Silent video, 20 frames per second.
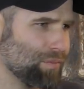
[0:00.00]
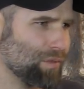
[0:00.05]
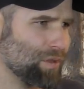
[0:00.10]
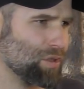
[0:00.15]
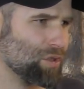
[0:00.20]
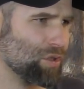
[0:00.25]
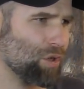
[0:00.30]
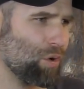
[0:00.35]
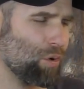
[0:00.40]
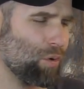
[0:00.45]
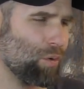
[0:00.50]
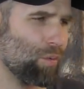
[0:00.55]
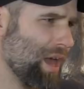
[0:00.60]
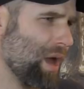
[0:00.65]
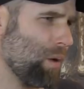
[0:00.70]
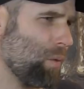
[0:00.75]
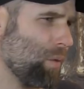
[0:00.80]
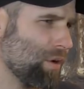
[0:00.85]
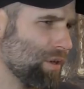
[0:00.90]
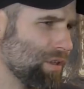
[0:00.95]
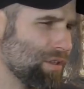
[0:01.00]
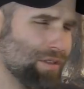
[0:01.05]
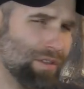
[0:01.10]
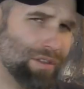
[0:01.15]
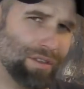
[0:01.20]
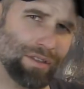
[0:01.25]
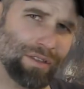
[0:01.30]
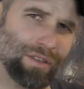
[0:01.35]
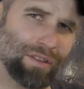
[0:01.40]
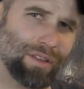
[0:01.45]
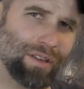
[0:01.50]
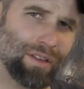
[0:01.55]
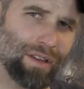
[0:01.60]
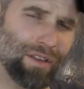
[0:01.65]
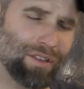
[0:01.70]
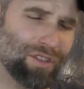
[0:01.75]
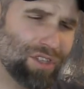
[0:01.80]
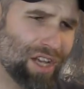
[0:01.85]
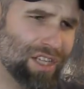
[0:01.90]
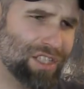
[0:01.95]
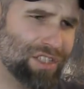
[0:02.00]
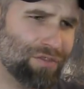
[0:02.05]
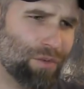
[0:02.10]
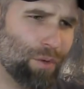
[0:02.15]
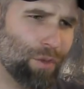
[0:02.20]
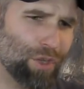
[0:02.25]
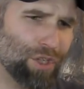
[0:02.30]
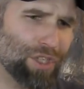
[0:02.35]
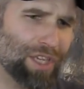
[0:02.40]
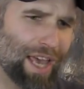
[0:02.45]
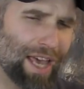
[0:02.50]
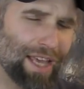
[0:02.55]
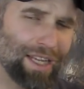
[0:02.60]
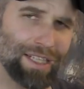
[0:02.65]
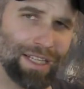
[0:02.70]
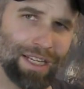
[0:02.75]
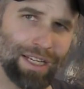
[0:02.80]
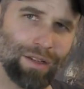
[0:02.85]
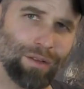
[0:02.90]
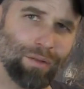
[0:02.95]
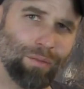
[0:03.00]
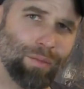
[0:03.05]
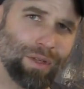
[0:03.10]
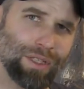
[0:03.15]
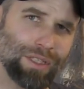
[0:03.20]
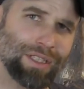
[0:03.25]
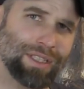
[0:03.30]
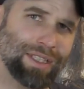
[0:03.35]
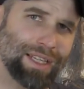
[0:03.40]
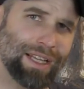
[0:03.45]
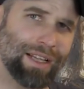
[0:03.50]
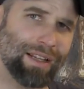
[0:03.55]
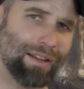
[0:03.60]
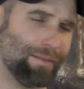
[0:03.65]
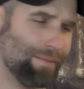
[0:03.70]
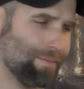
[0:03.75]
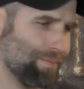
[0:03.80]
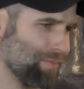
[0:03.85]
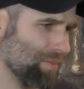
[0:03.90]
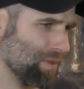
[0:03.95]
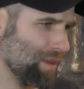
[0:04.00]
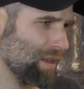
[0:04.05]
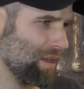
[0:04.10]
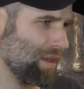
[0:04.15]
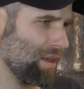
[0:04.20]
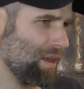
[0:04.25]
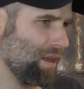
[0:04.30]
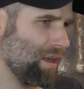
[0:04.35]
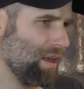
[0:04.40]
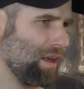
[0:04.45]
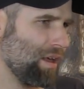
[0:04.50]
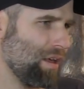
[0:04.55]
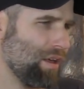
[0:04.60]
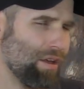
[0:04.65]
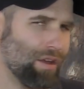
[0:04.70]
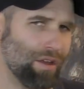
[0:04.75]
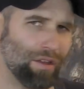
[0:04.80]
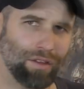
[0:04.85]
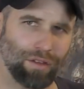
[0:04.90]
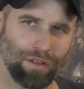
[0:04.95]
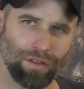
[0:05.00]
So I wanted a touch from the candy, but still a